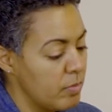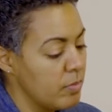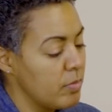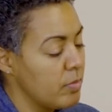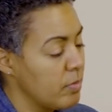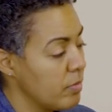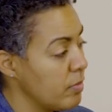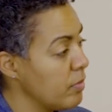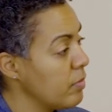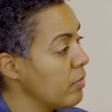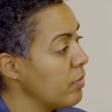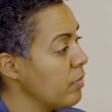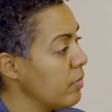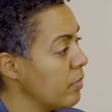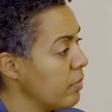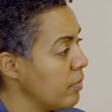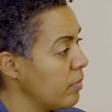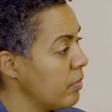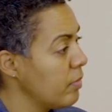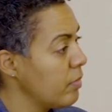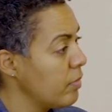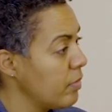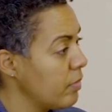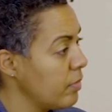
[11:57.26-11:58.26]

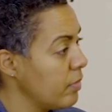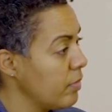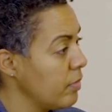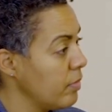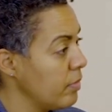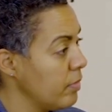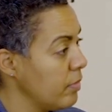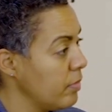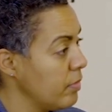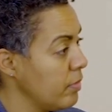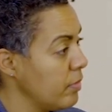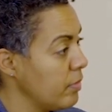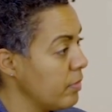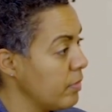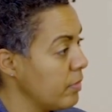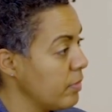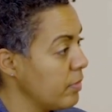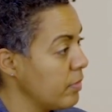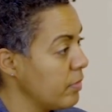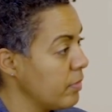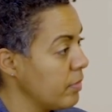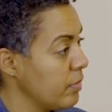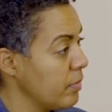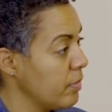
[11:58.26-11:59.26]

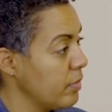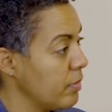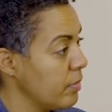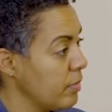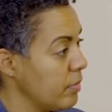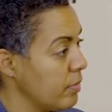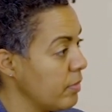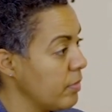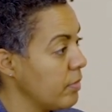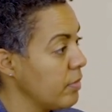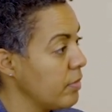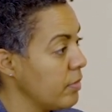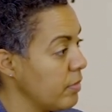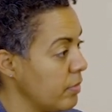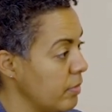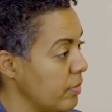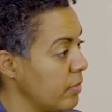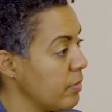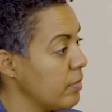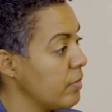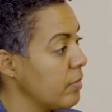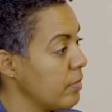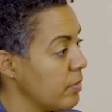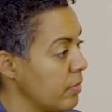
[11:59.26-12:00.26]

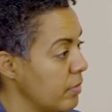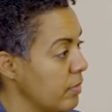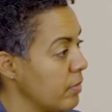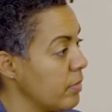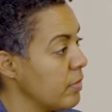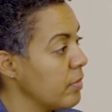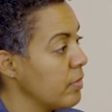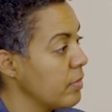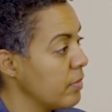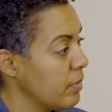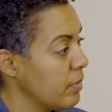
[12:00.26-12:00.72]
The person shown says nothing.